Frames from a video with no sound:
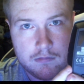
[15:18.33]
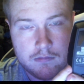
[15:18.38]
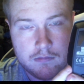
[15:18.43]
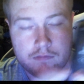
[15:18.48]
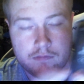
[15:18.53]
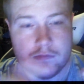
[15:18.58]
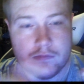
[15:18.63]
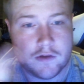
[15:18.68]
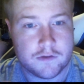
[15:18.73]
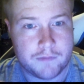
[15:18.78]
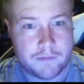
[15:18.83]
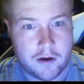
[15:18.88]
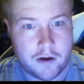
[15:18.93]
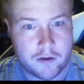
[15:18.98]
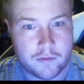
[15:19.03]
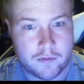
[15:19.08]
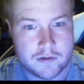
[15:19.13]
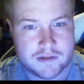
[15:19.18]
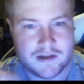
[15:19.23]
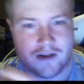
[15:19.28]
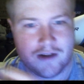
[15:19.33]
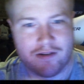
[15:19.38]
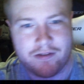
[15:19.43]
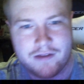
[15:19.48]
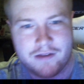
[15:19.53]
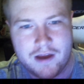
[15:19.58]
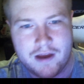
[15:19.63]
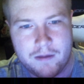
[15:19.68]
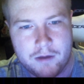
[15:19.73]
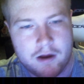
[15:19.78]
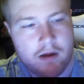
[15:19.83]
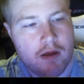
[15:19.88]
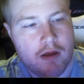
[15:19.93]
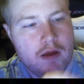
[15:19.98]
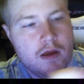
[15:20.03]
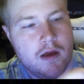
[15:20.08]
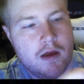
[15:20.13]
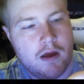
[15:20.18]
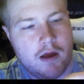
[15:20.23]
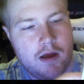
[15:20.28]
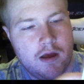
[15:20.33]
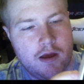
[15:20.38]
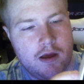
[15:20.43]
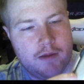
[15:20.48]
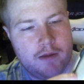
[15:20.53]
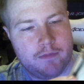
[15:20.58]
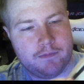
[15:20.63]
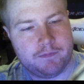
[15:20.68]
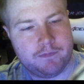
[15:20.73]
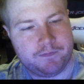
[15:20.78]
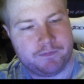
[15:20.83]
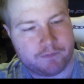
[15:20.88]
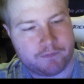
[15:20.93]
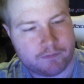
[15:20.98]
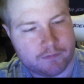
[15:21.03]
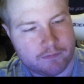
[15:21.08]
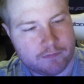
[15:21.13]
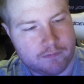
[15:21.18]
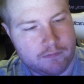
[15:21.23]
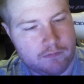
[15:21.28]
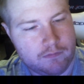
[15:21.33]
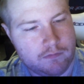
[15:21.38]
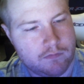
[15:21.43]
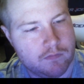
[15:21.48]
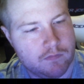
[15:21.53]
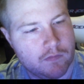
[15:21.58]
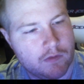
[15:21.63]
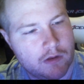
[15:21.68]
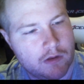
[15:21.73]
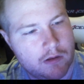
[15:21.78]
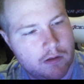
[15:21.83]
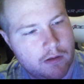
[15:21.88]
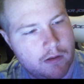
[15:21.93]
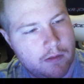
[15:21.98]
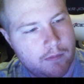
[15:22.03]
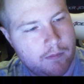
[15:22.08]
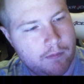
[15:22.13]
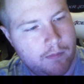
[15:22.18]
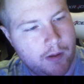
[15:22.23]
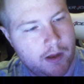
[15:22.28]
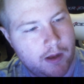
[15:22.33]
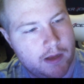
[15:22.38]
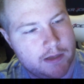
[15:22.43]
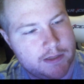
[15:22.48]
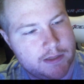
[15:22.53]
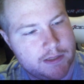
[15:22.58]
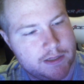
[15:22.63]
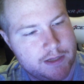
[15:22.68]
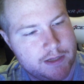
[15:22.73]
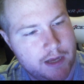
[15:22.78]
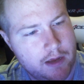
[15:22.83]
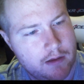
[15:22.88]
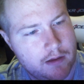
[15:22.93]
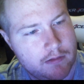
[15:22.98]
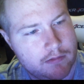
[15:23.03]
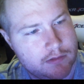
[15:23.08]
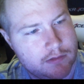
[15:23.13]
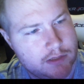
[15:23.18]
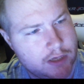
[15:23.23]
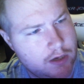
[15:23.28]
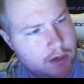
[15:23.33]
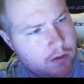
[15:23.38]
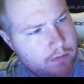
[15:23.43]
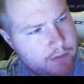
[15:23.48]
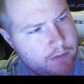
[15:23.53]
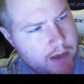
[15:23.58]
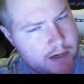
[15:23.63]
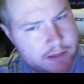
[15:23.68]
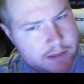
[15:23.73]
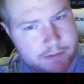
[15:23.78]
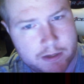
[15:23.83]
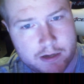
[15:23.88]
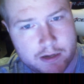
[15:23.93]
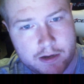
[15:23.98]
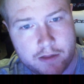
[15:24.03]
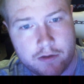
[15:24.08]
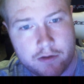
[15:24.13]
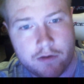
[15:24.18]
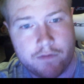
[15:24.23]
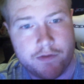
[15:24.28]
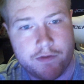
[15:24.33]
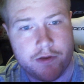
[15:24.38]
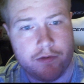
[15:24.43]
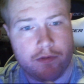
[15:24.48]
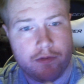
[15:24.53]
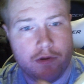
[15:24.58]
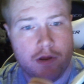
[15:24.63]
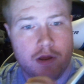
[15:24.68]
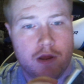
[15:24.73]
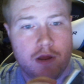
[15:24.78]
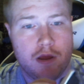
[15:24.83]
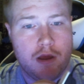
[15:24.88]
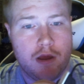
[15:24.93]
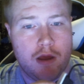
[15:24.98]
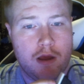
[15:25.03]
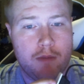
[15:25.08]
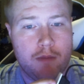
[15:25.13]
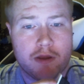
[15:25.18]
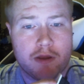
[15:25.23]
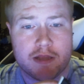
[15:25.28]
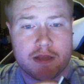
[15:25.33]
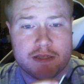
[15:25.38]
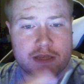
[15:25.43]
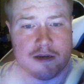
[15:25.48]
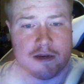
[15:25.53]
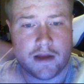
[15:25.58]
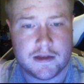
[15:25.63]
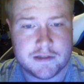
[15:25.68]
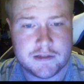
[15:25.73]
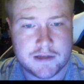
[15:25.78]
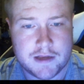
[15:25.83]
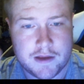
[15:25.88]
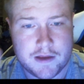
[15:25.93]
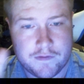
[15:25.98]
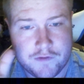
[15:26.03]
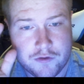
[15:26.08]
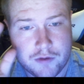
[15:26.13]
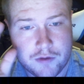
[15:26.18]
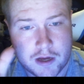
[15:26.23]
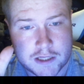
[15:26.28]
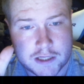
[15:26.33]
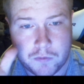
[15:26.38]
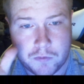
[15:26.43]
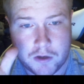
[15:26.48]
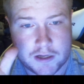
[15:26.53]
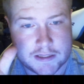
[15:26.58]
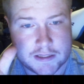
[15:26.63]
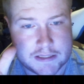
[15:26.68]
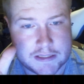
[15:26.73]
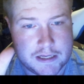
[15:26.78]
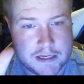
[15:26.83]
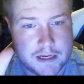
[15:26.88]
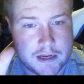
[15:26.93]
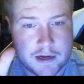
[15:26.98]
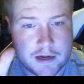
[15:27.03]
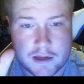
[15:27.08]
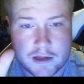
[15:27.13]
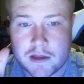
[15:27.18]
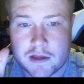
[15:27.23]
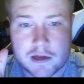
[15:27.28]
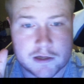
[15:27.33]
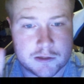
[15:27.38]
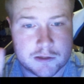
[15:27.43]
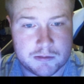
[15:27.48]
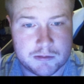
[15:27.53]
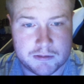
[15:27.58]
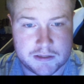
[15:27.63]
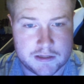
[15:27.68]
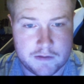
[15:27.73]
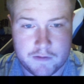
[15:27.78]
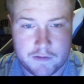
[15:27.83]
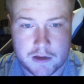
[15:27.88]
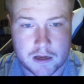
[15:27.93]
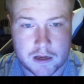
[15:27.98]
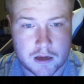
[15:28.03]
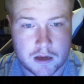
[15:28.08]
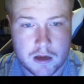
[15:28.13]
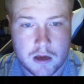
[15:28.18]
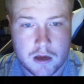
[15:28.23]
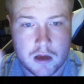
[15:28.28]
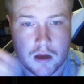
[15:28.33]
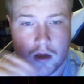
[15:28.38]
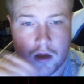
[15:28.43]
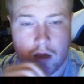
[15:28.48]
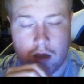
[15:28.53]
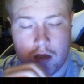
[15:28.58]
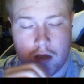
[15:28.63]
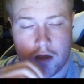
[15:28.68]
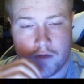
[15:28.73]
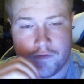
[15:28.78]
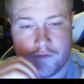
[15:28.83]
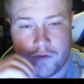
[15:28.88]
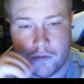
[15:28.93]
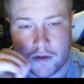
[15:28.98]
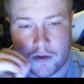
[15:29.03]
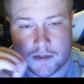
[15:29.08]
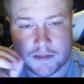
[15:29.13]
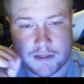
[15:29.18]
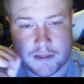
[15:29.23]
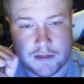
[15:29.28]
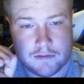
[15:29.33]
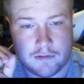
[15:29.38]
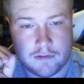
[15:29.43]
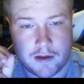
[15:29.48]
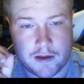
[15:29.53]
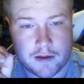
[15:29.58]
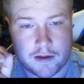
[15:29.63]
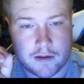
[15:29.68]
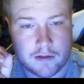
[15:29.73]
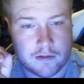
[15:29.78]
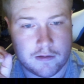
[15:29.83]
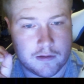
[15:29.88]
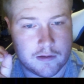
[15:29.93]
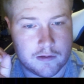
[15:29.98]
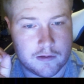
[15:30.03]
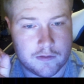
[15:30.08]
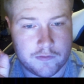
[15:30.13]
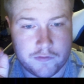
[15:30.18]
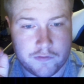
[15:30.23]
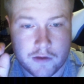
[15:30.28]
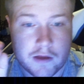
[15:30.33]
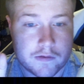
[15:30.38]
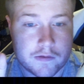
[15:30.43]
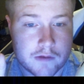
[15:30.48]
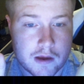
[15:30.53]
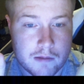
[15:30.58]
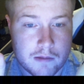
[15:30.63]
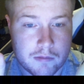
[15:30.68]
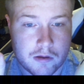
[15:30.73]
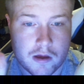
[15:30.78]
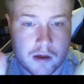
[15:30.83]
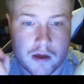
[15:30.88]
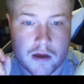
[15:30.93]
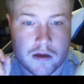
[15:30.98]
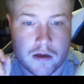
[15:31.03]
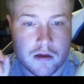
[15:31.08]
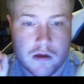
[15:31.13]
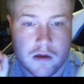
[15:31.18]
There's my awkward stare into the camera. Um, But yeah, so that has been another review. Like I said, guys, if you guys want to see anything in specific, if you want to see like CS gameplay,